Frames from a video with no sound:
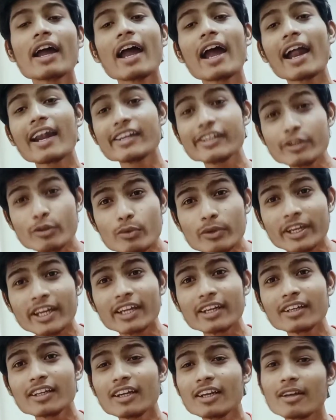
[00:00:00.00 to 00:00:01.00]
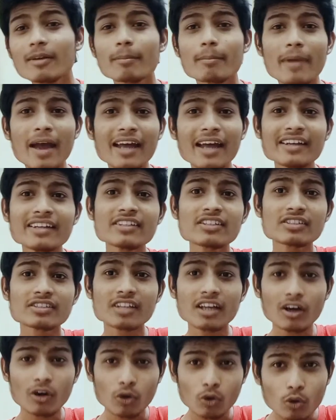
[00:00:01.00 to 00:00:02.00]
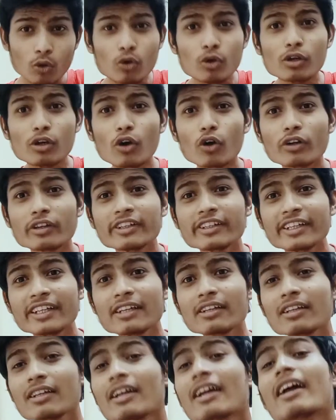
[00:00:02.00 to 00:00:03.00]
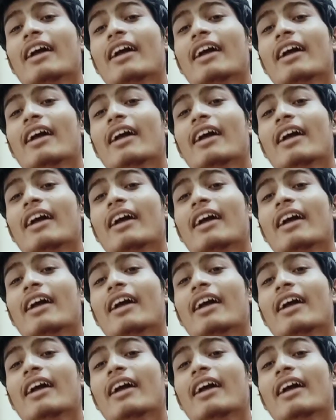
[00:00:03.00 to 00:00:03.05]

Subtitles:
and you can manage the whole auditing